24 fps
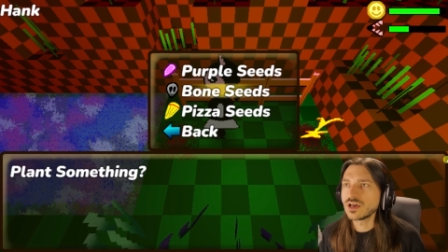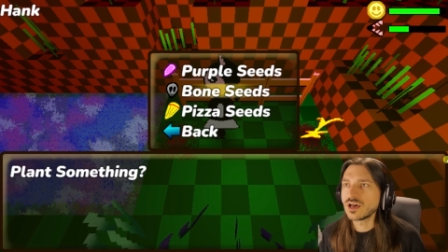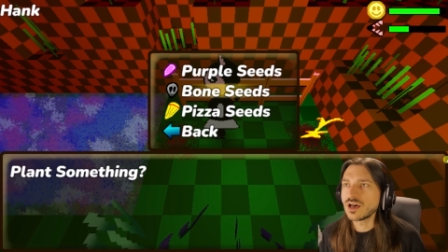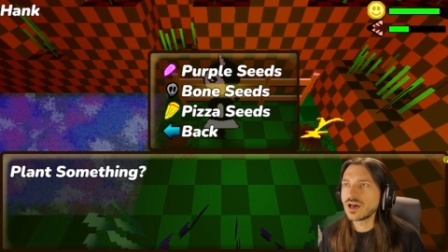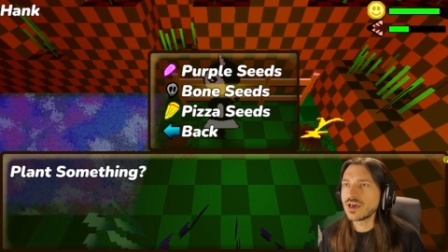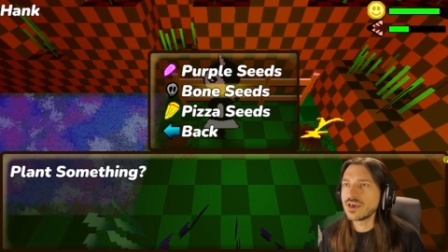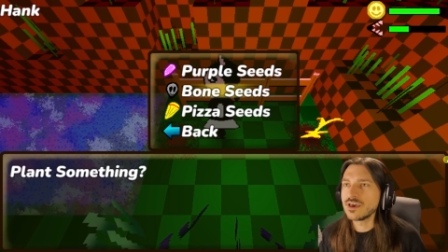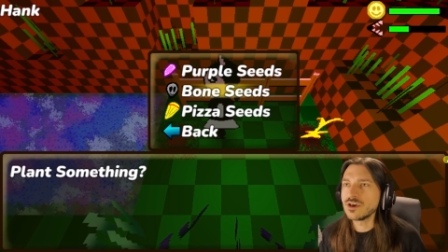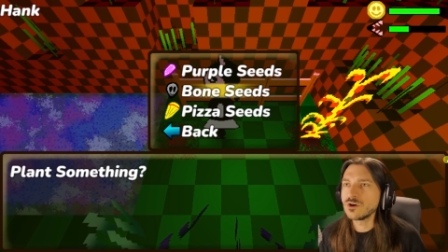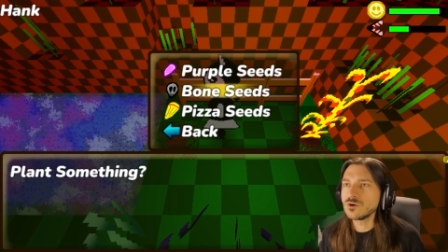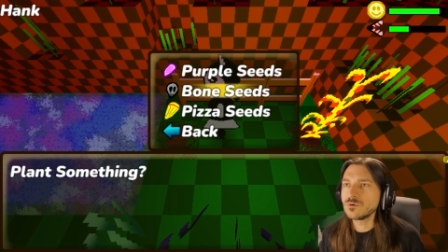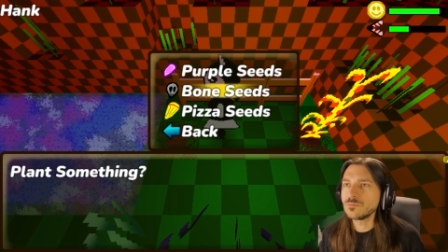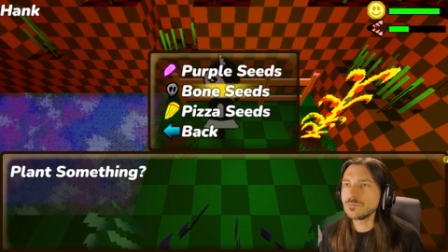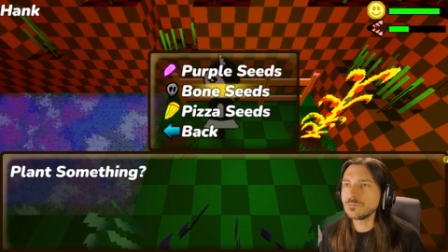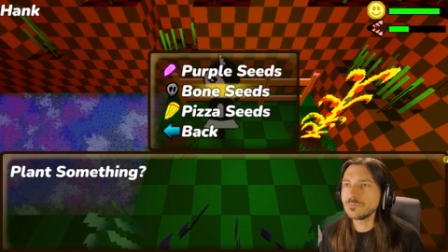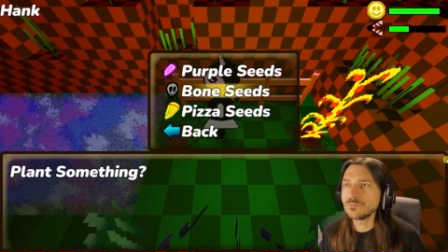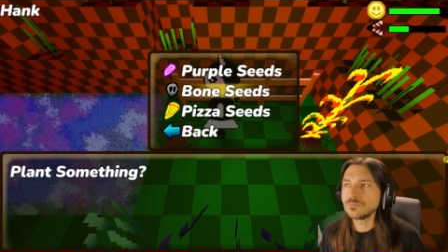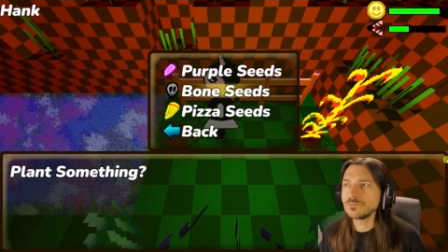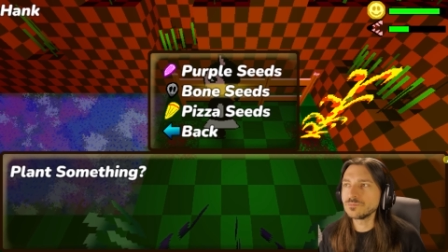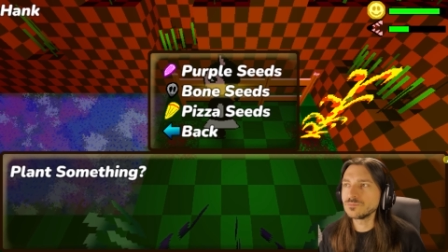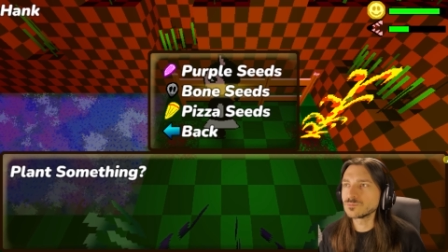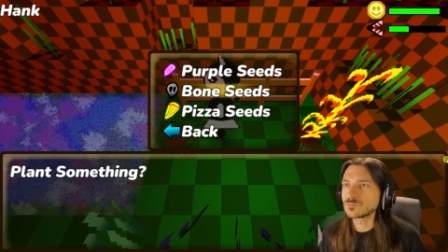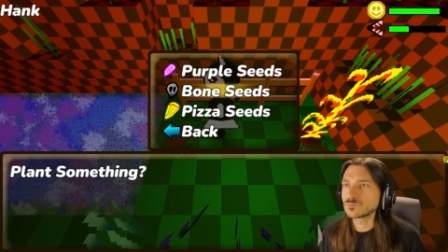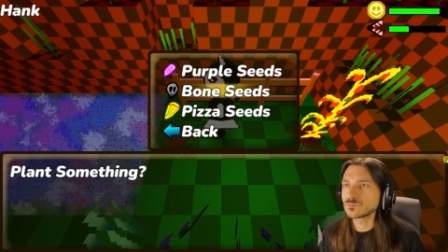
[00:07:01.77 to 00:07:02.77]
I hope
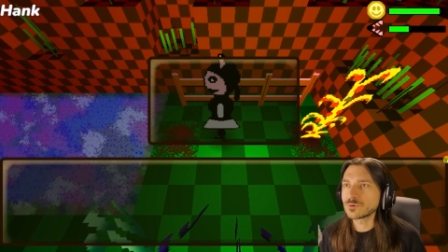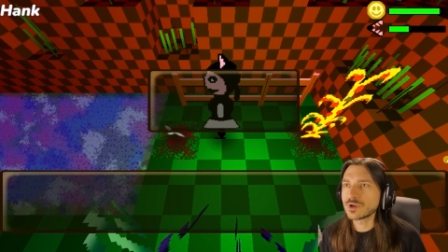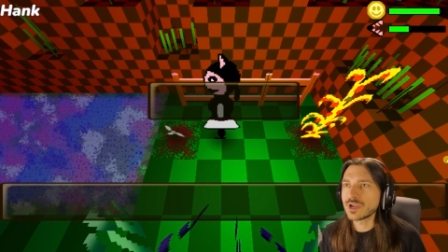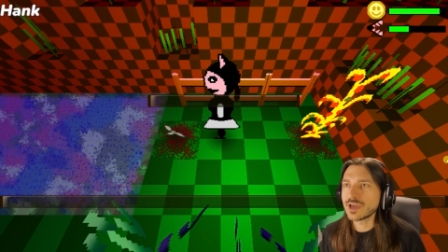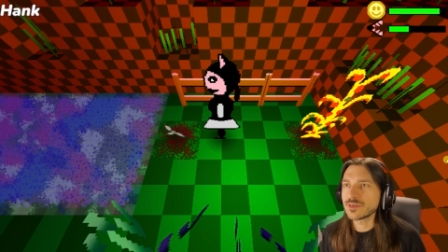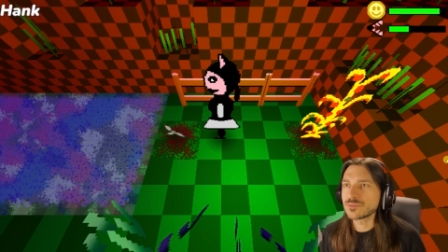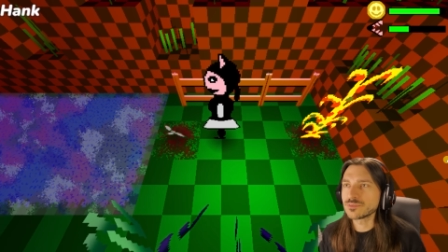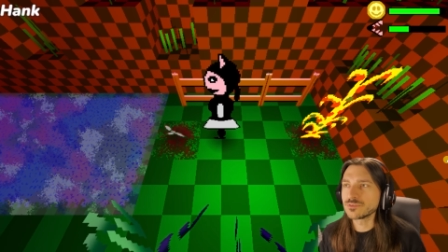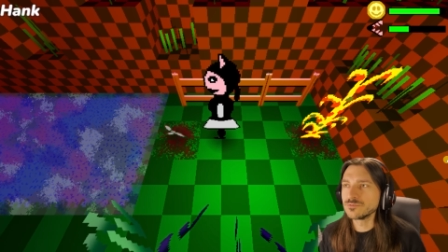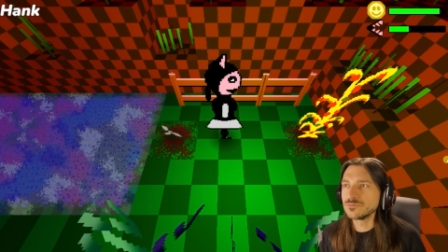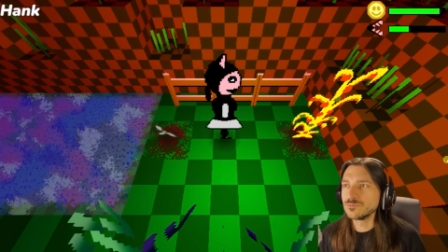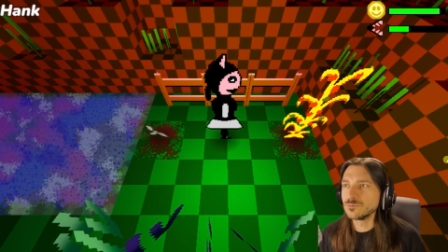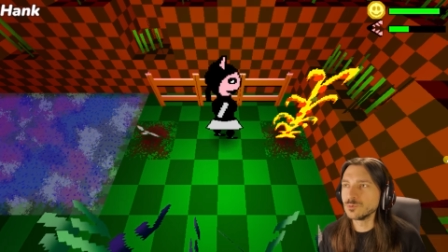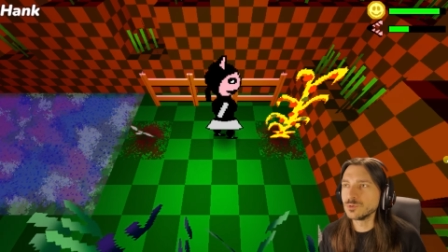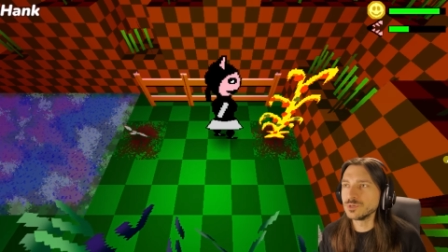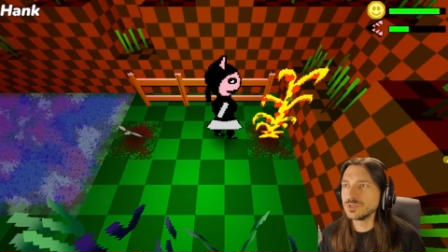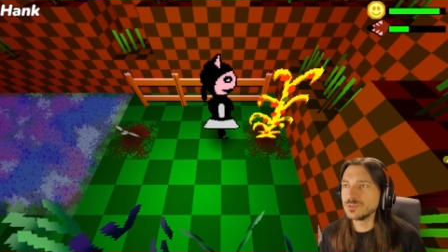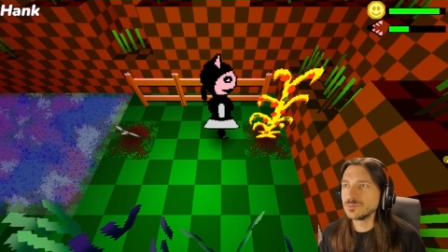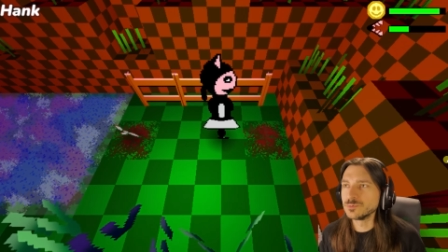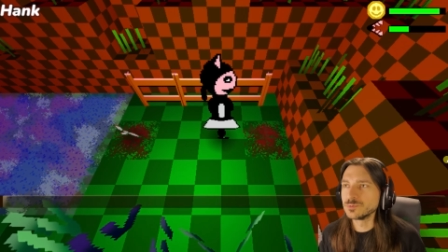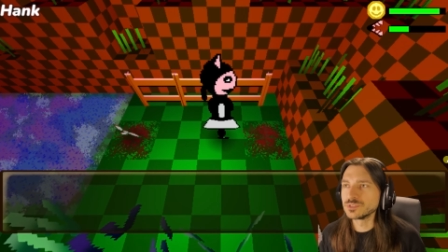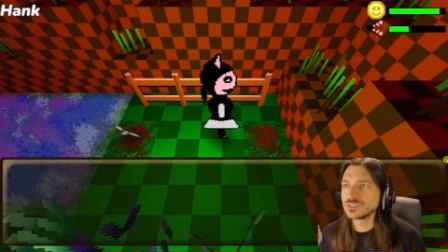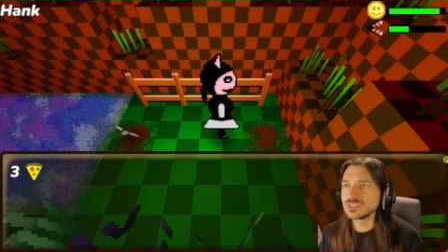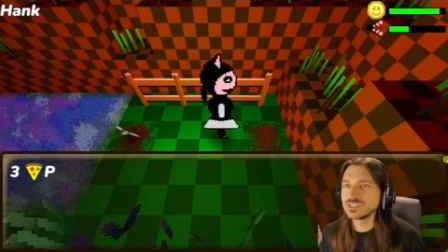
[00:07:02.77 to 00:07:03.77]
Wrath of
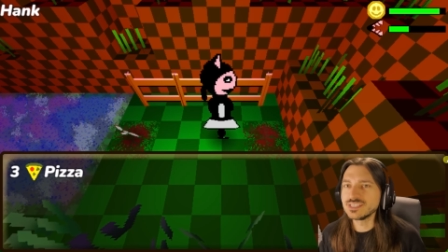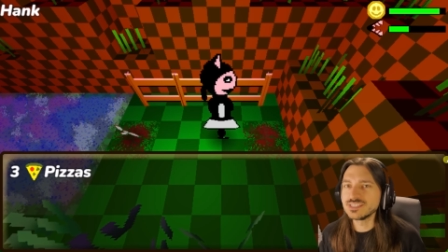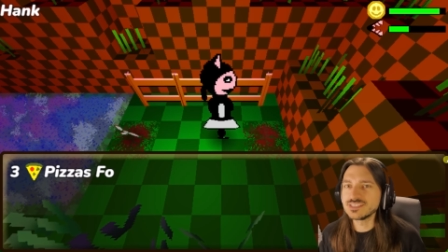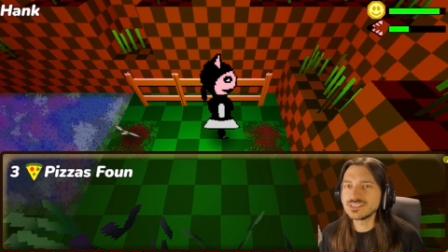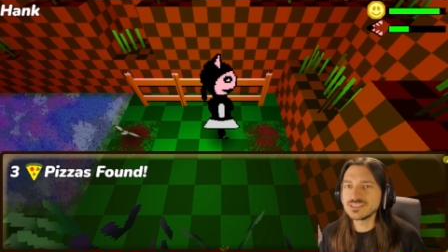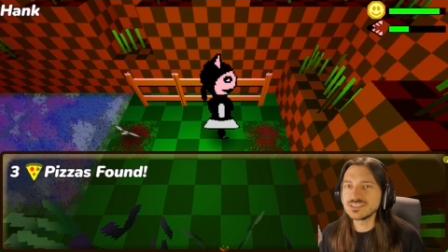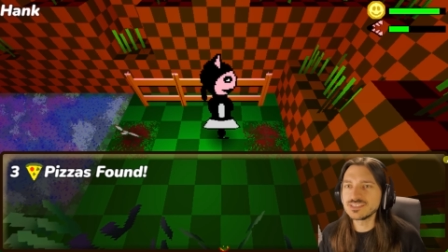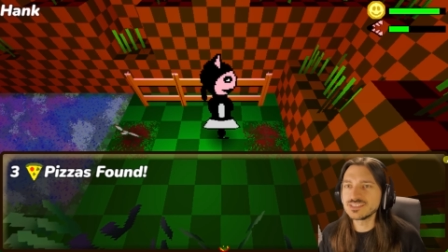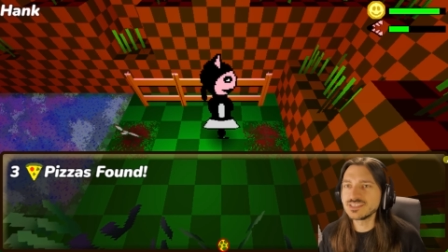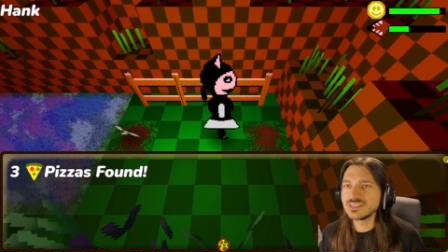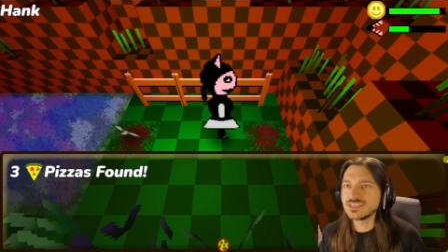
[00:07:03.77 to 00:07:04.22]
Wood releases